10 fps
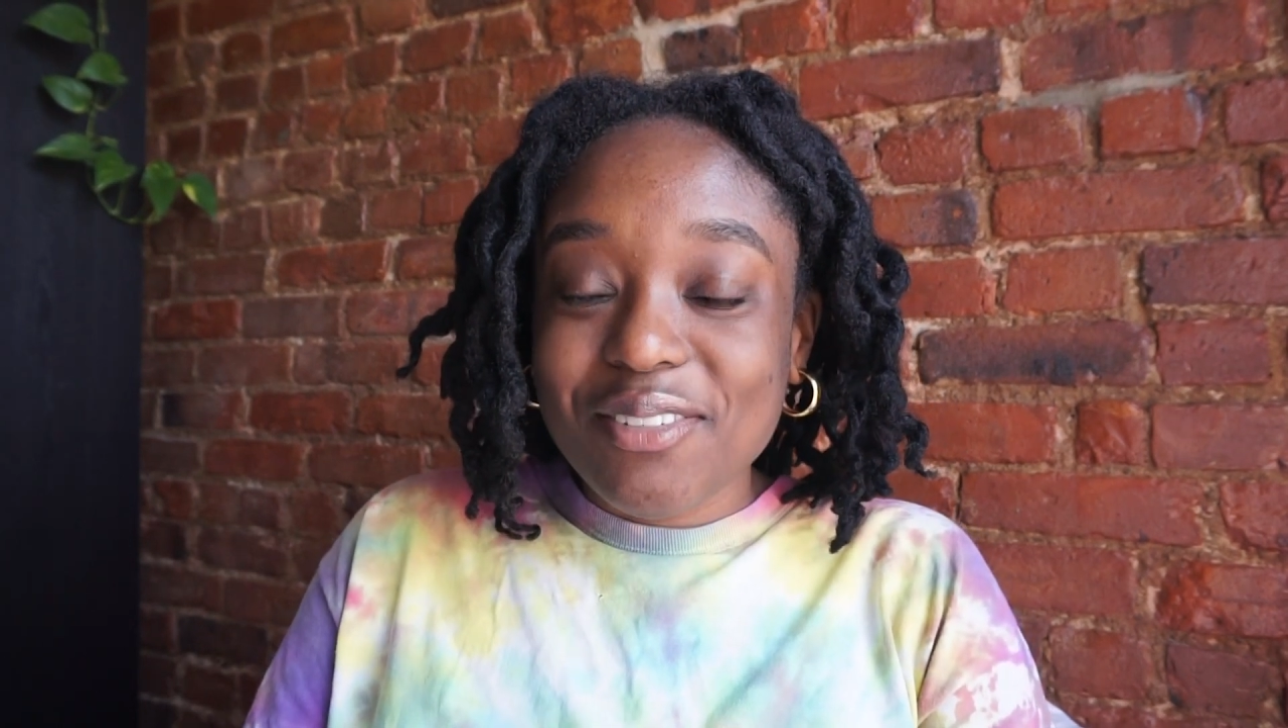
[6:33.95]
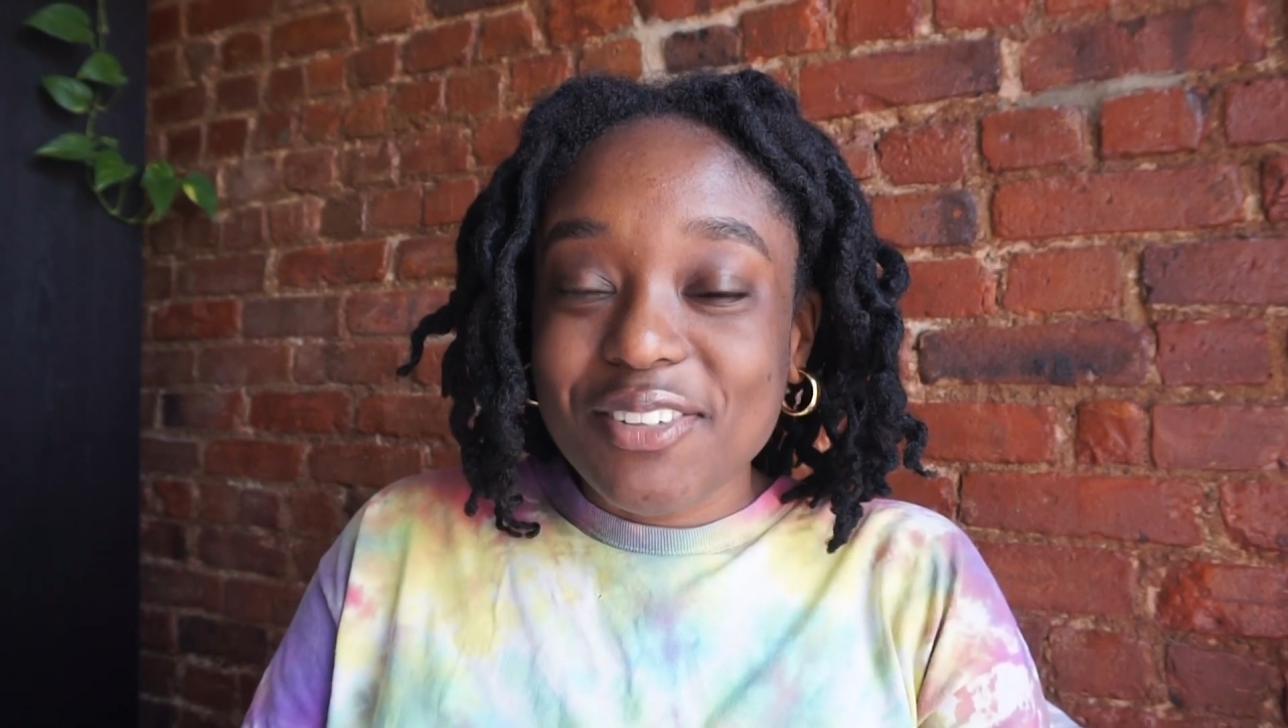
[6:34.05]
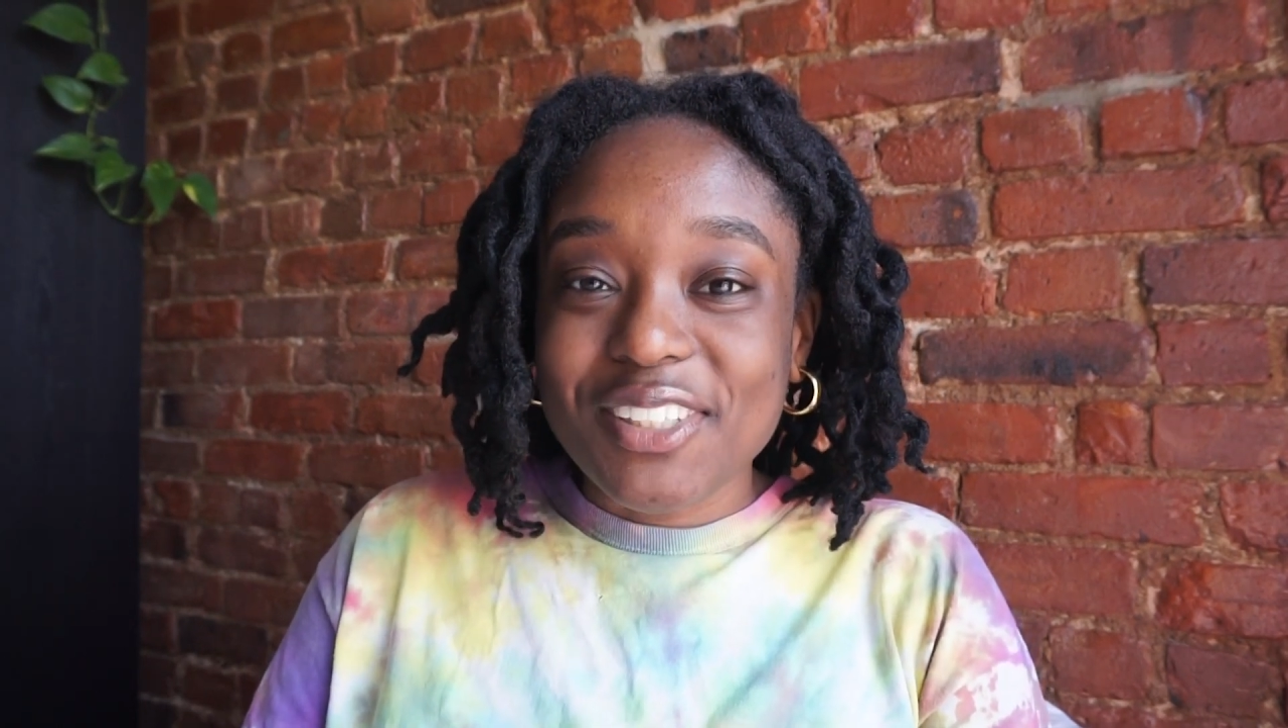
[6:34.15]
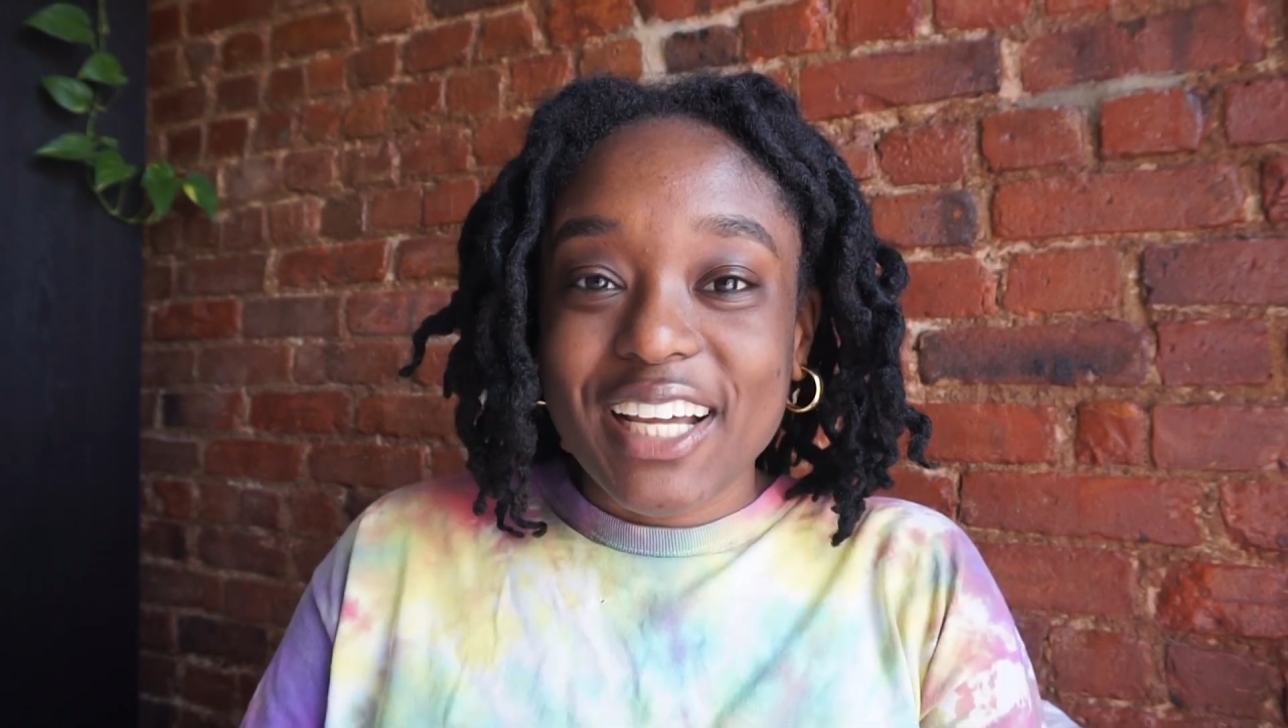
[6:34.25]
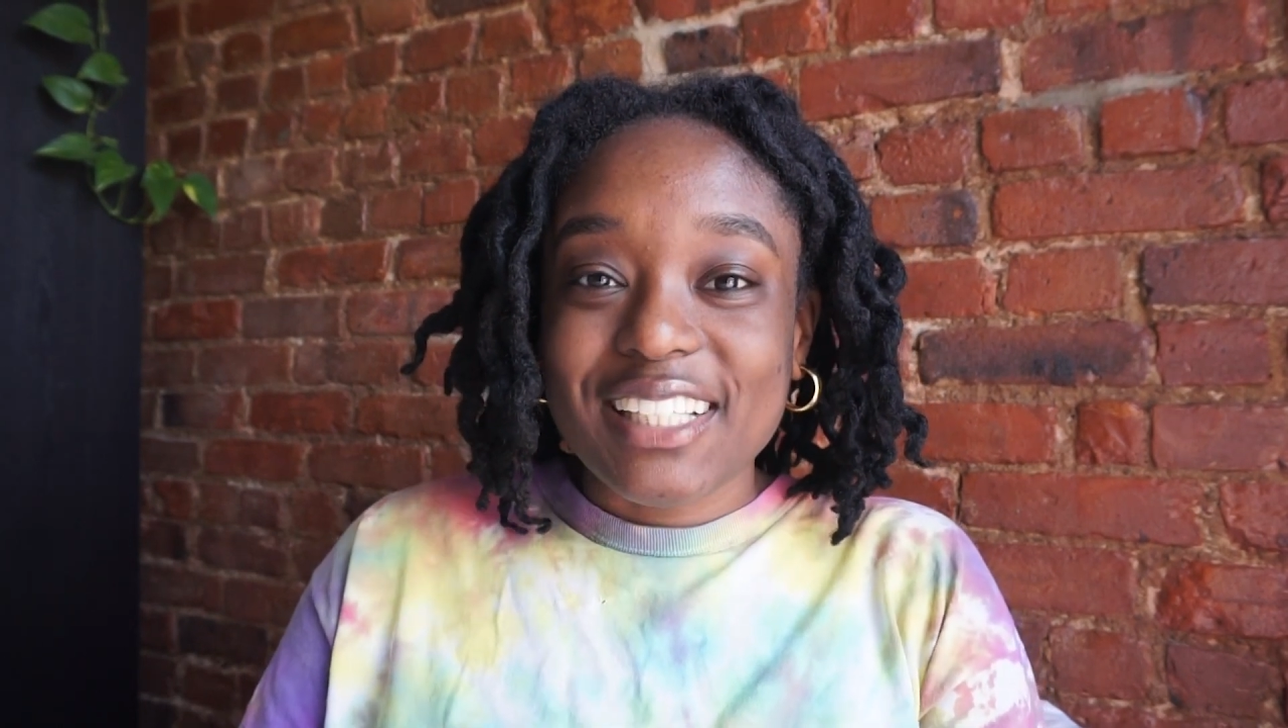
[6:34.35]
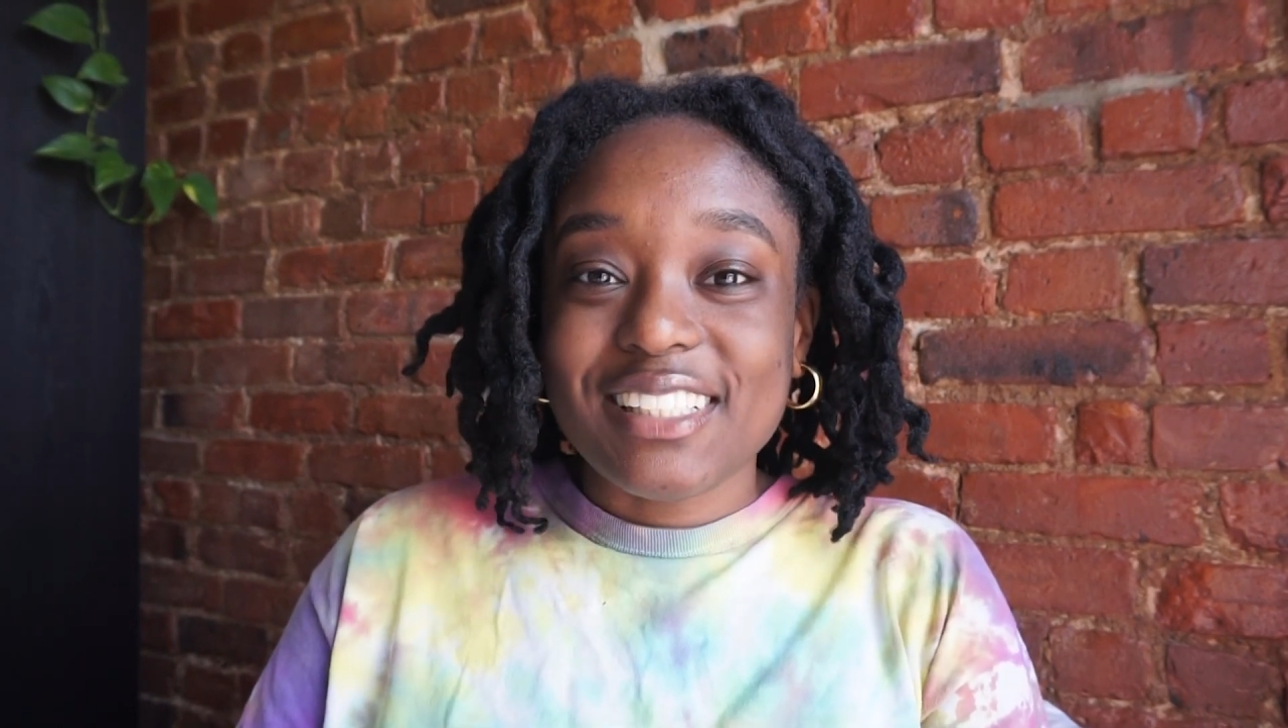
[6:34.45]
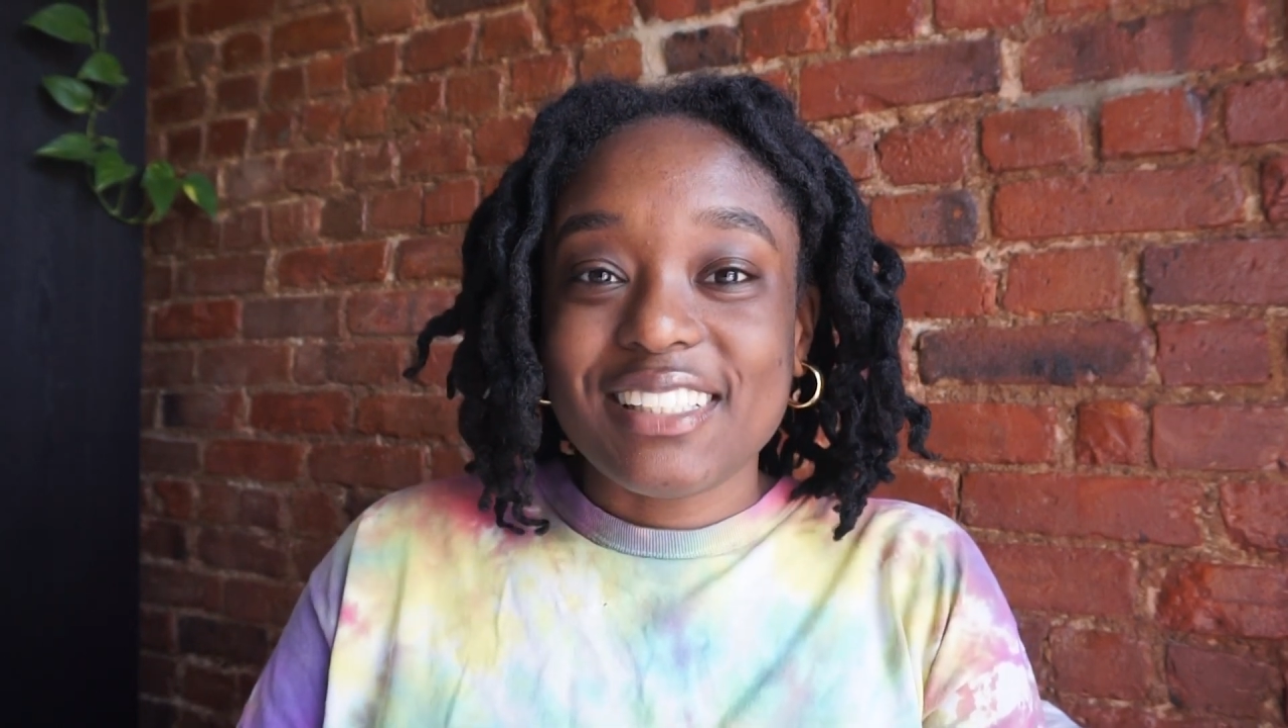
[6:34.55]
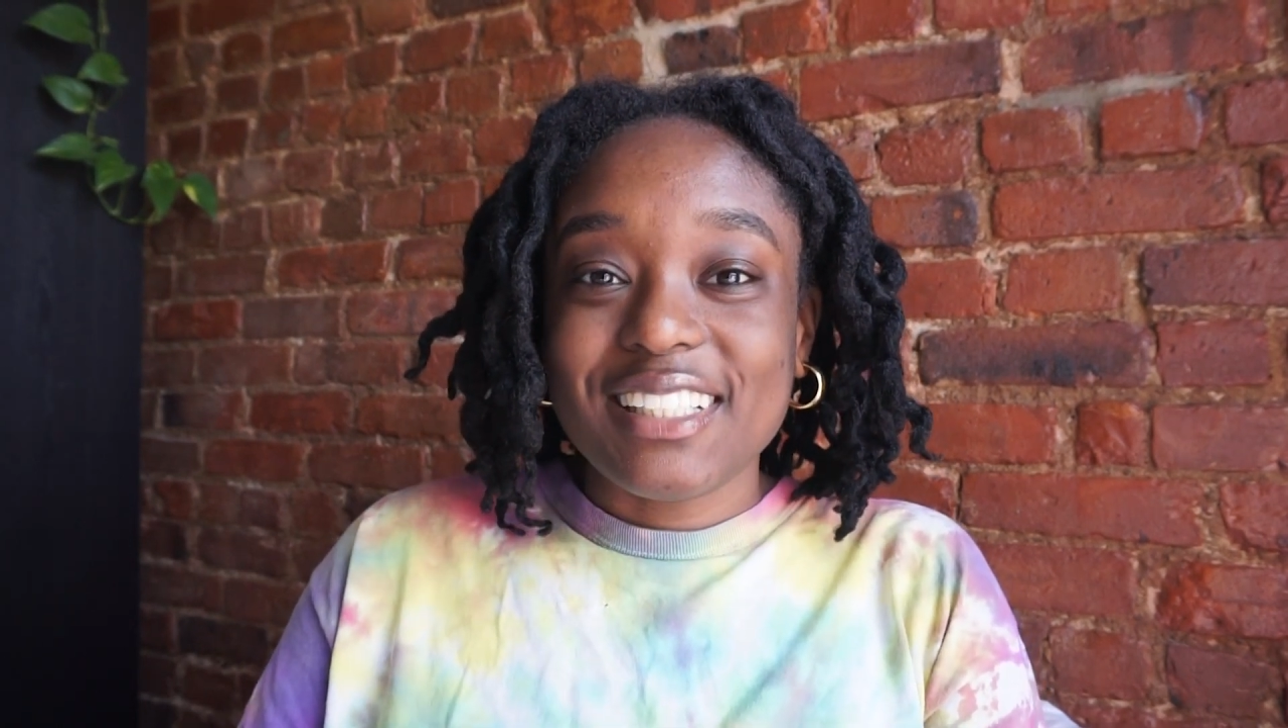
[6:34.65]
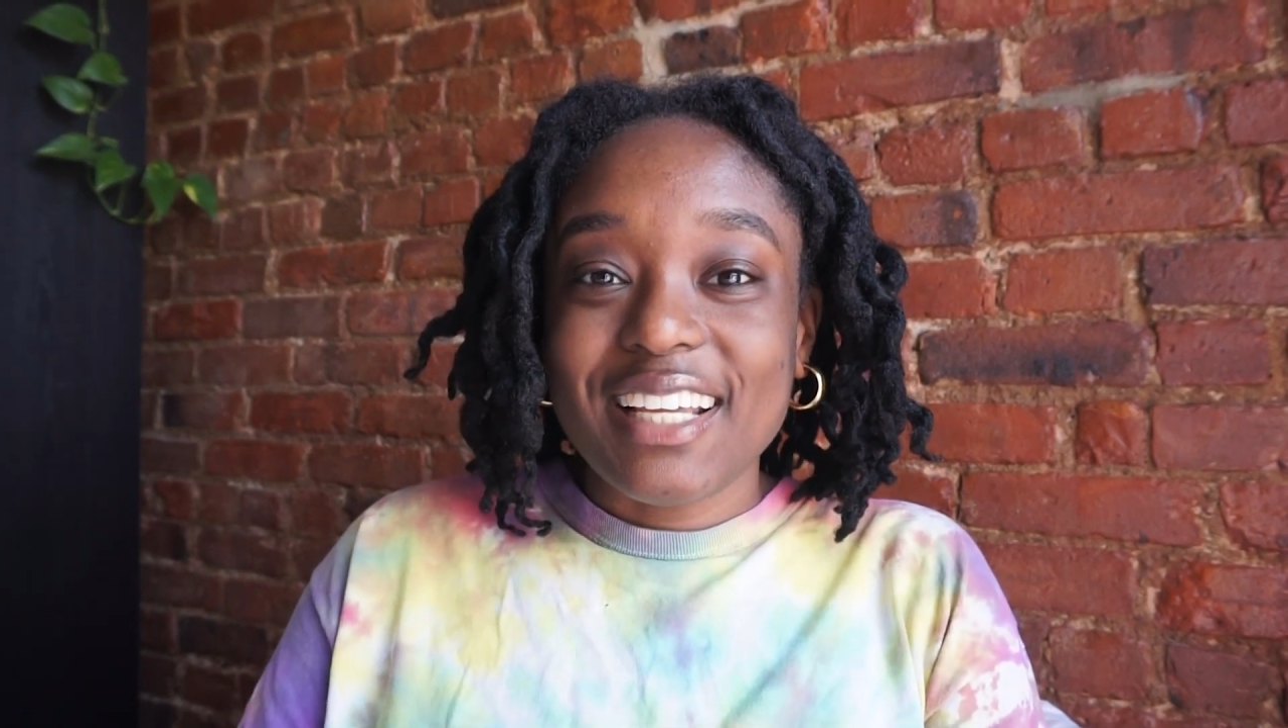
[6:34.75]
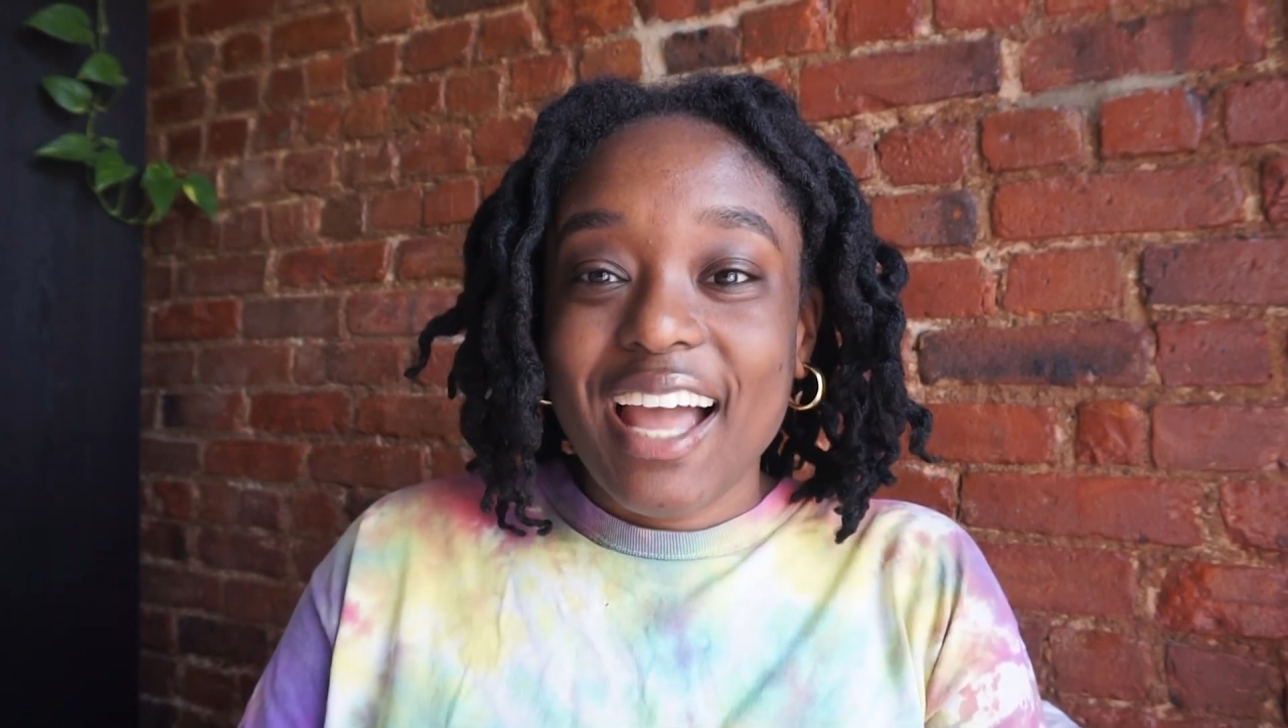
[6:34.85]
if you'd like to see